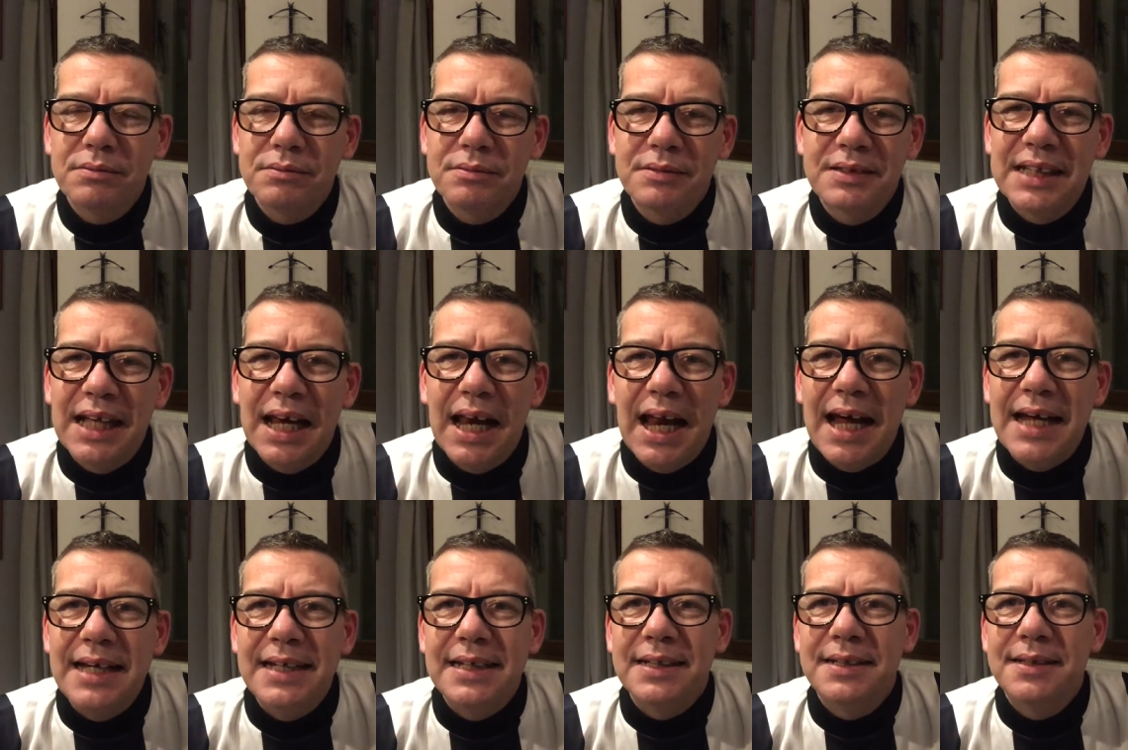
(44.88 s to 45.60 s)

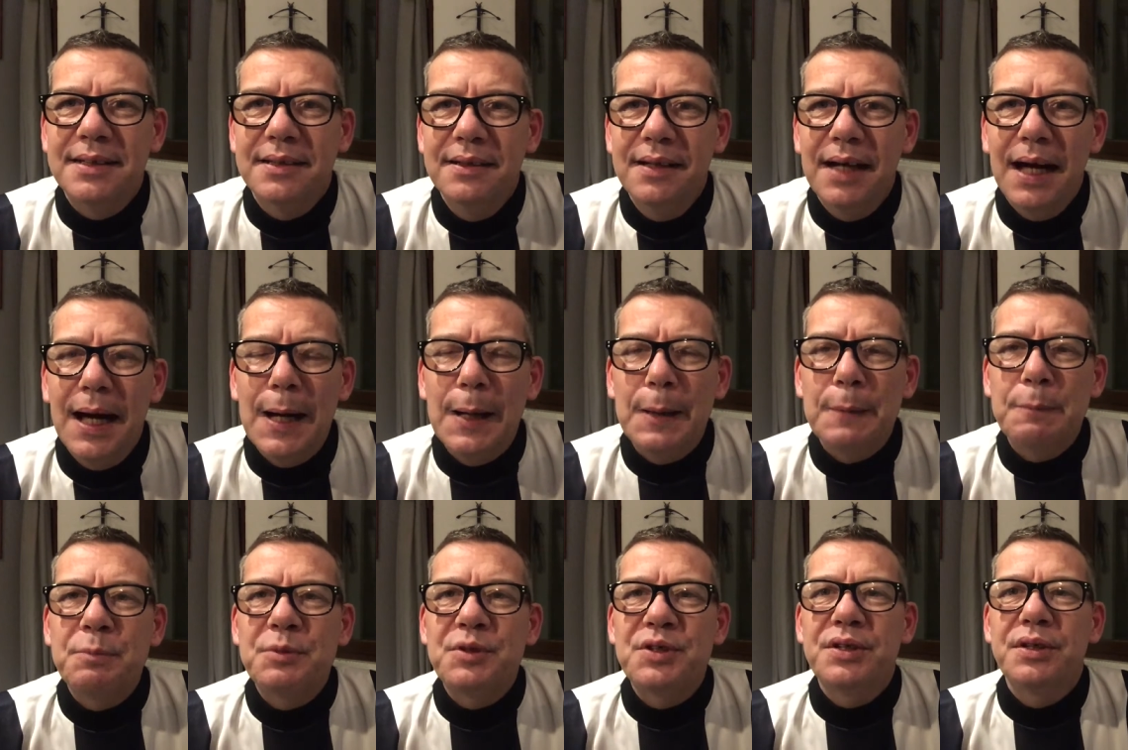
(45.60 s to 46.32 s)
Delighted.
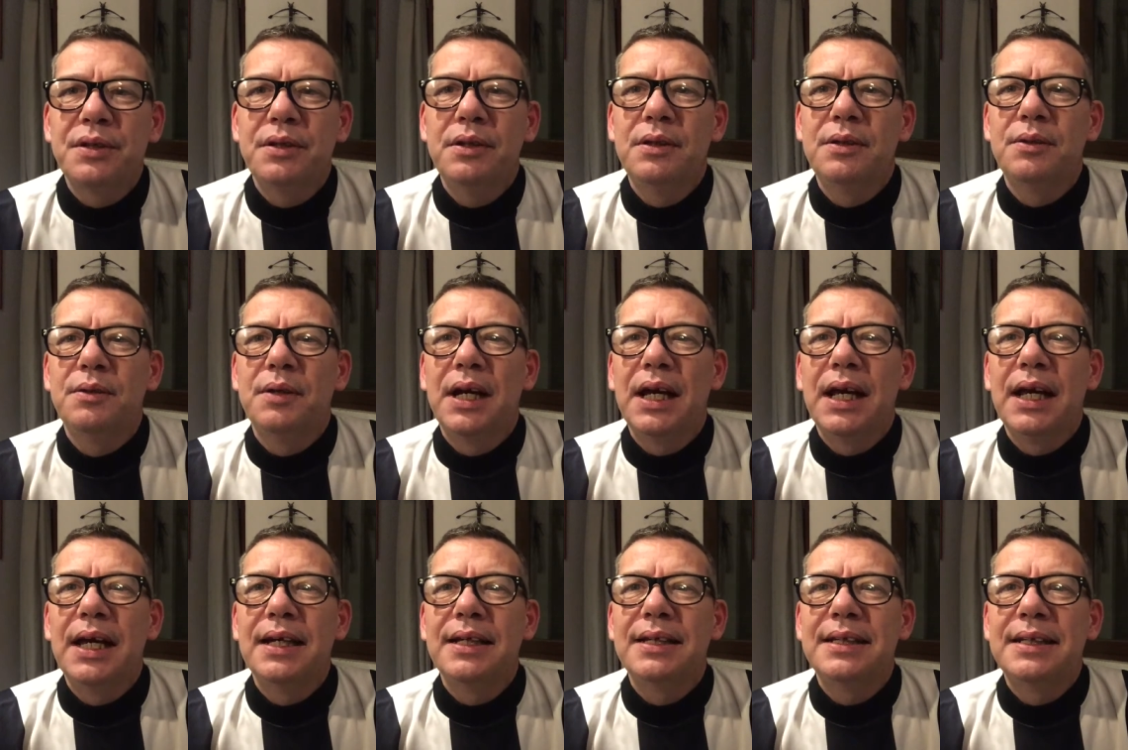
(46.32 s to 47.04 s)

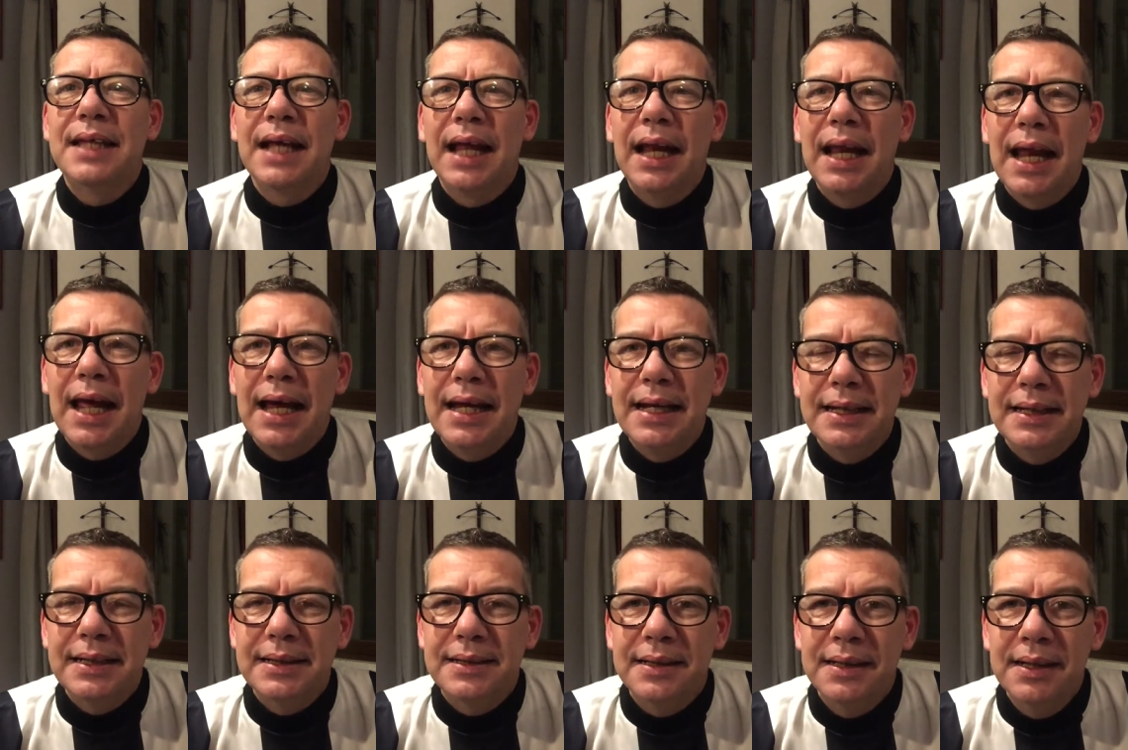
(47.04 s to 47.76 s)
Absolutely
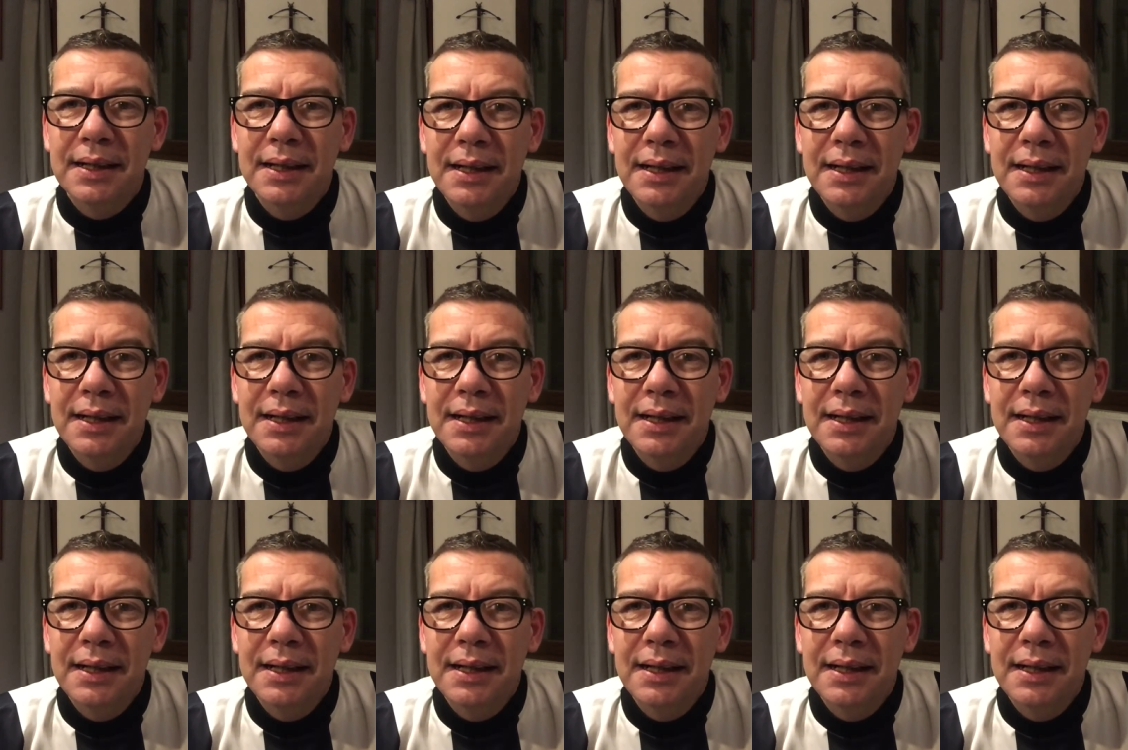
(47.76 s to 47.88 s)
delighted.